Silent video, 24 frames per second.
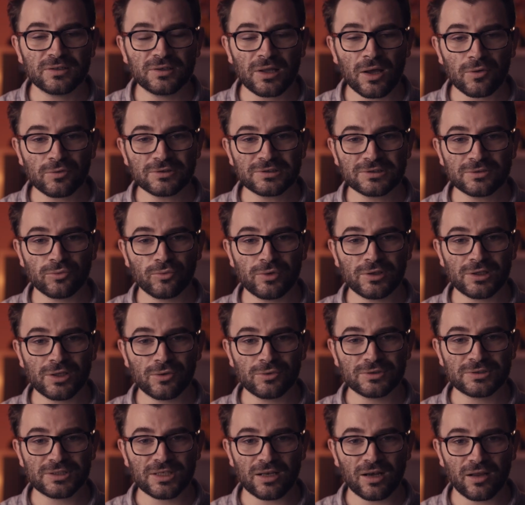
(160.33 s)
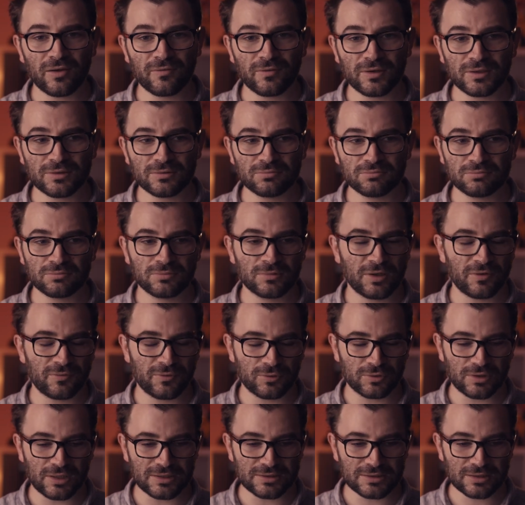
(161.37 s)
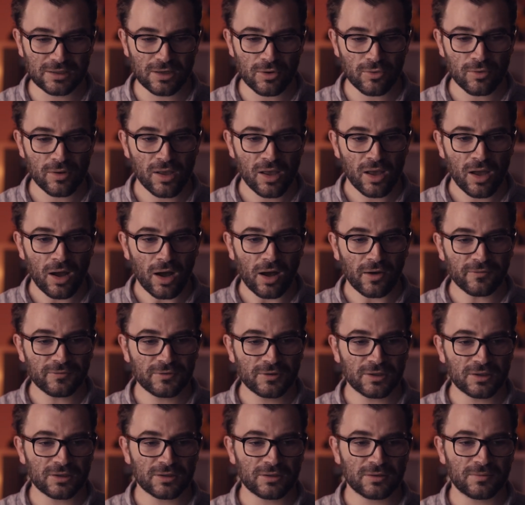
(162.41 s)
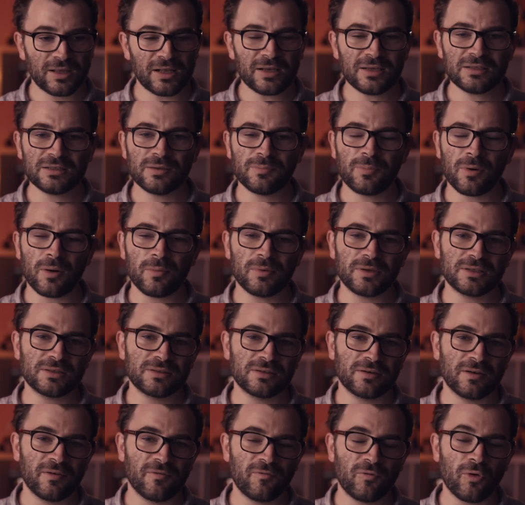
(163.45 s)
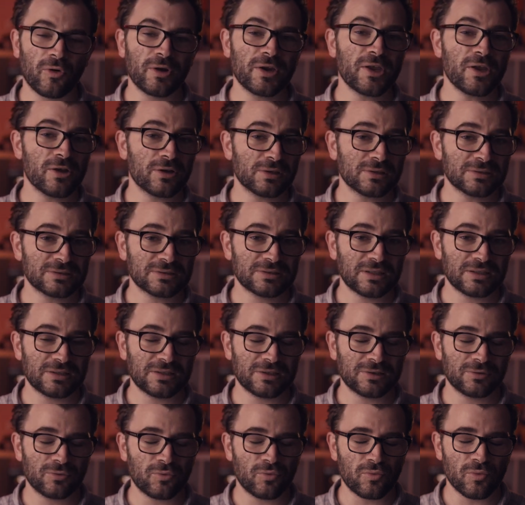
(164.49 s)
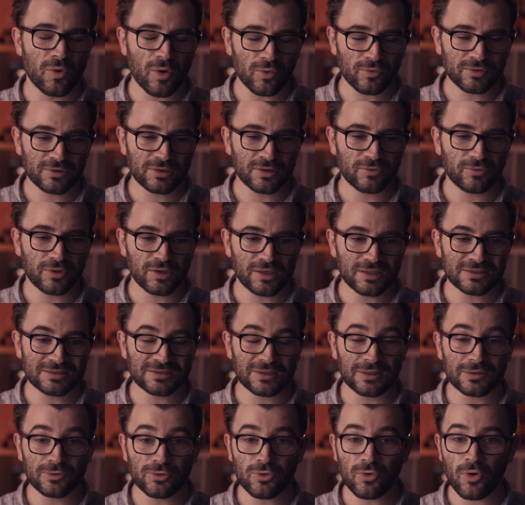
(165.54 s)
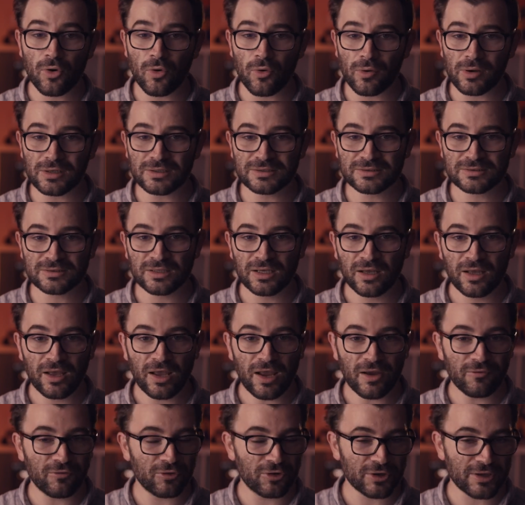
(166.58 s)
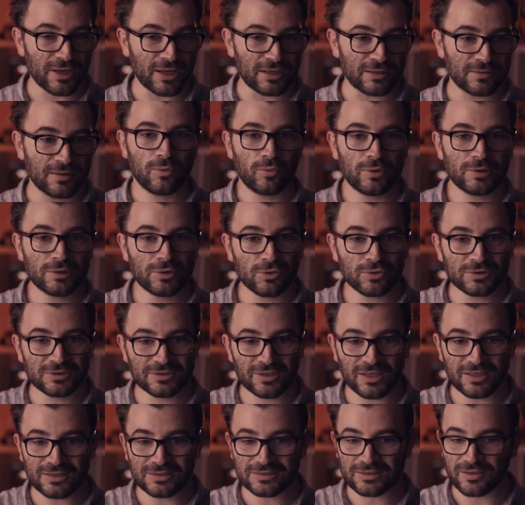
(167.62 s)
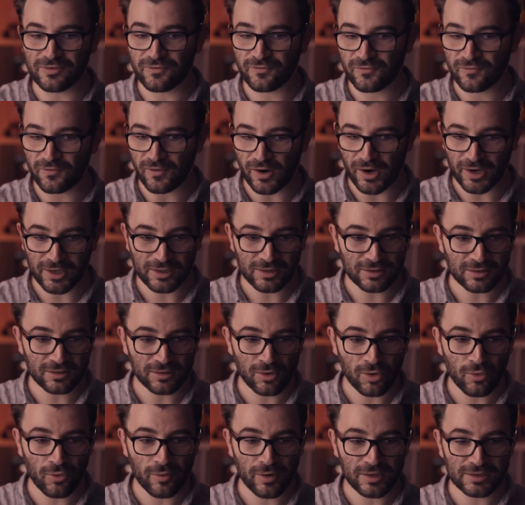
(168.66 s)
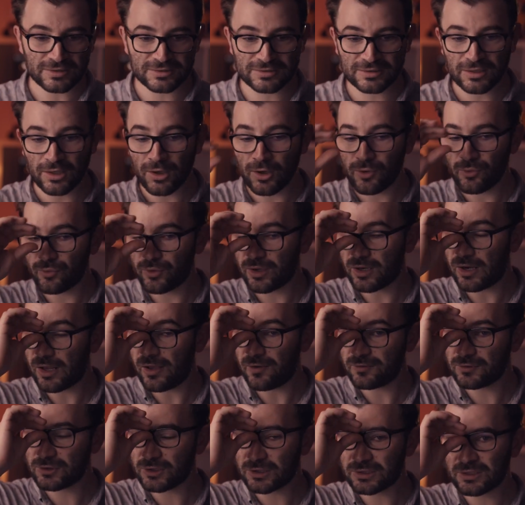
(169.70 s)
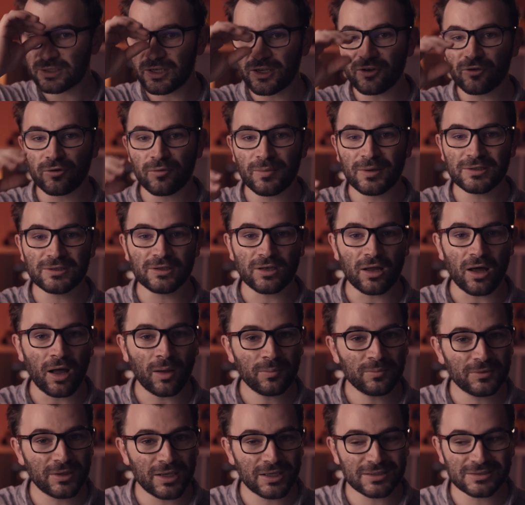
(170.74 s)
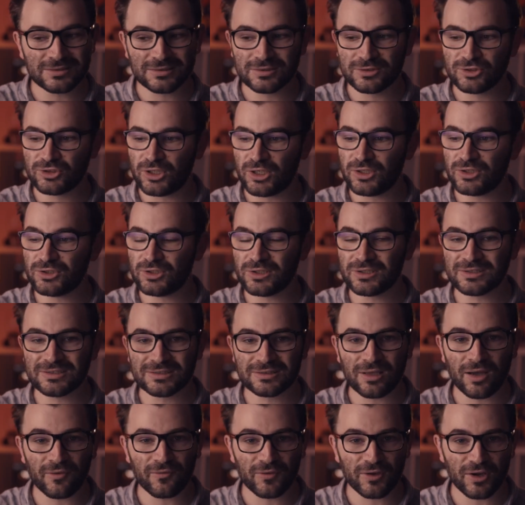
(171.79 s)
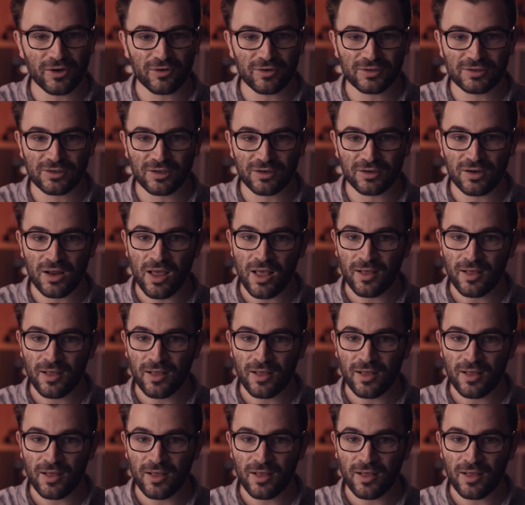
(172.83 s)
announced Windows 11 a few days ago after telling the public for years that it won't release a new OS ever again. Windows 10 is the final OS. We'll have just incremental updates, changing stuff here and there,